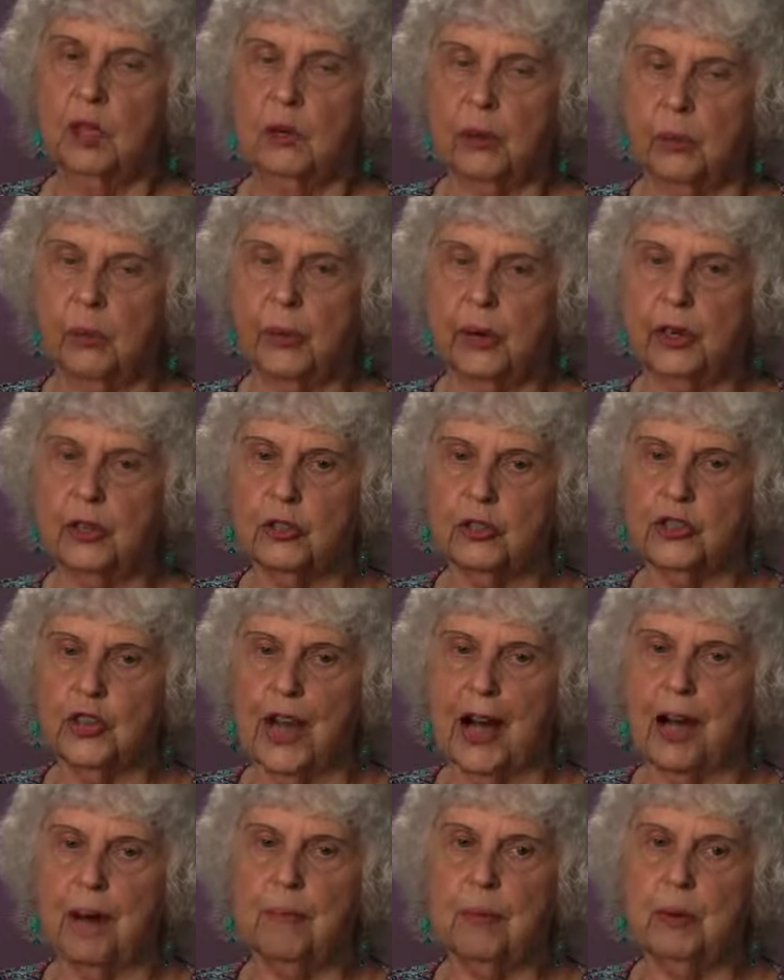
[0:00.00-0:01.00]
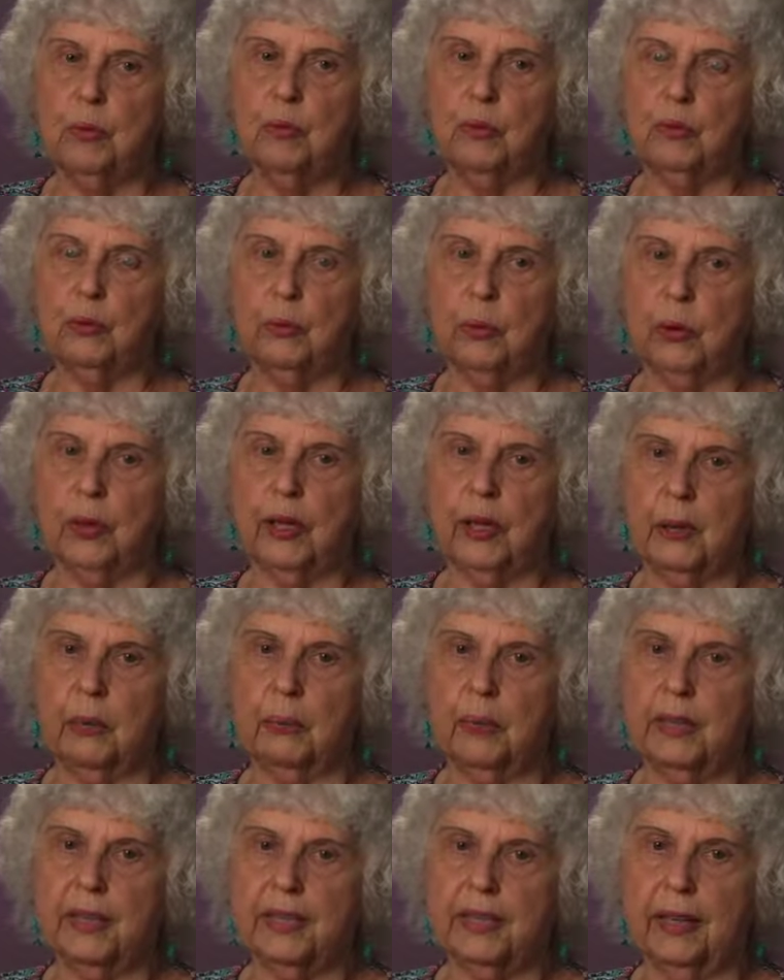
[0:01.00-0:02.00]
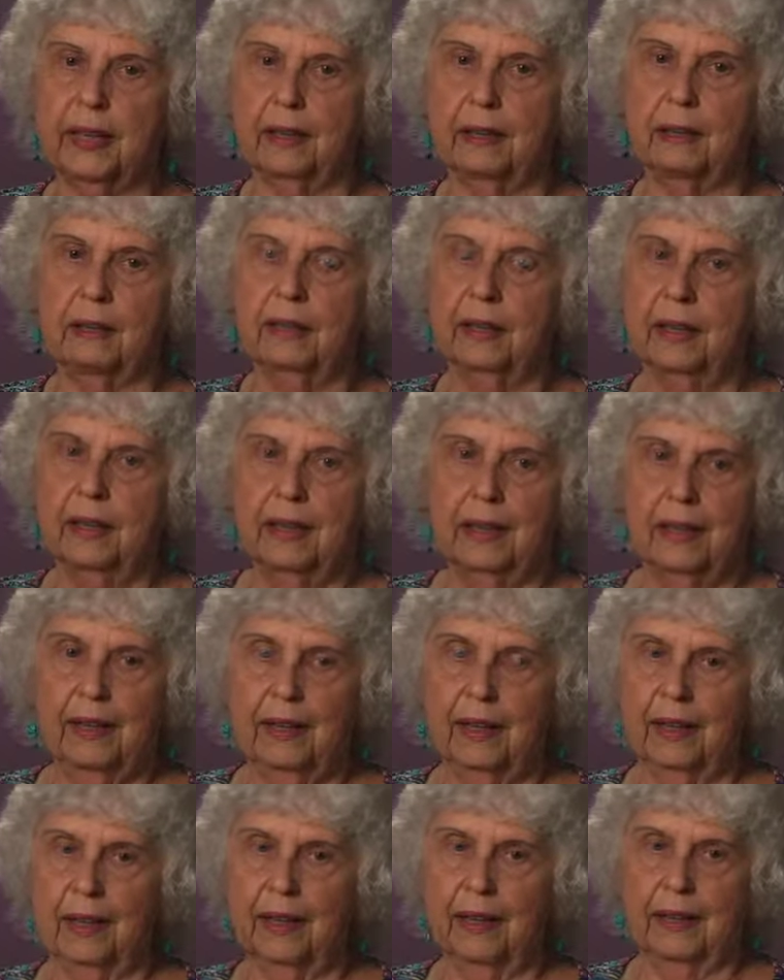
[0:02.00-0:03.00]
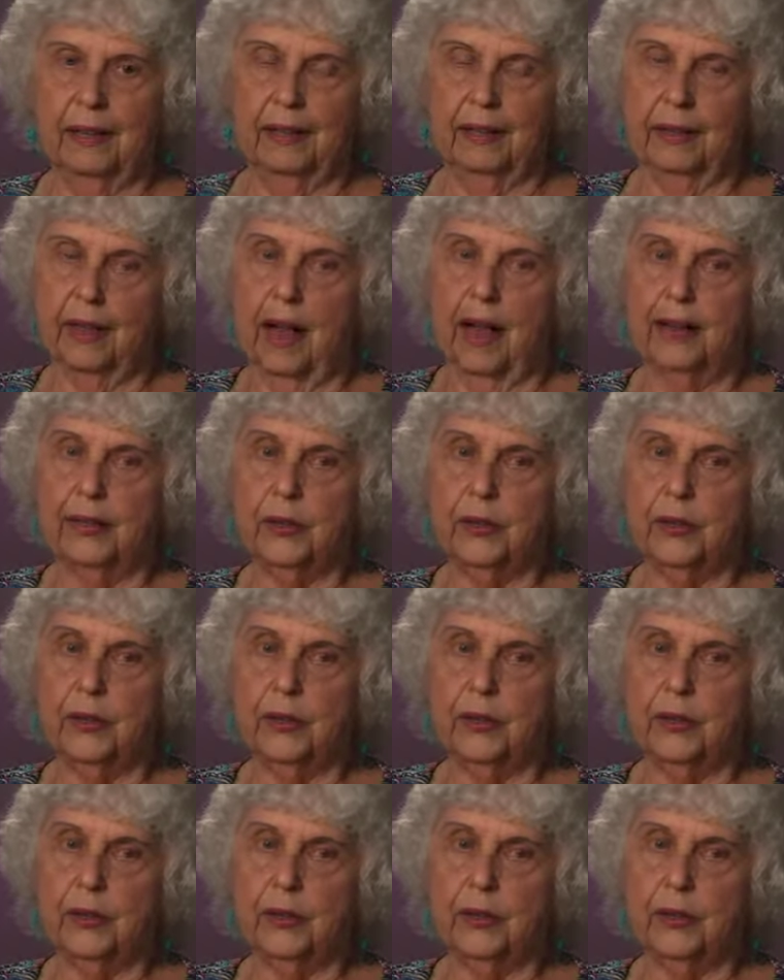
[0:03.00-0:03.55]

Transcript: career job and was working retail, and I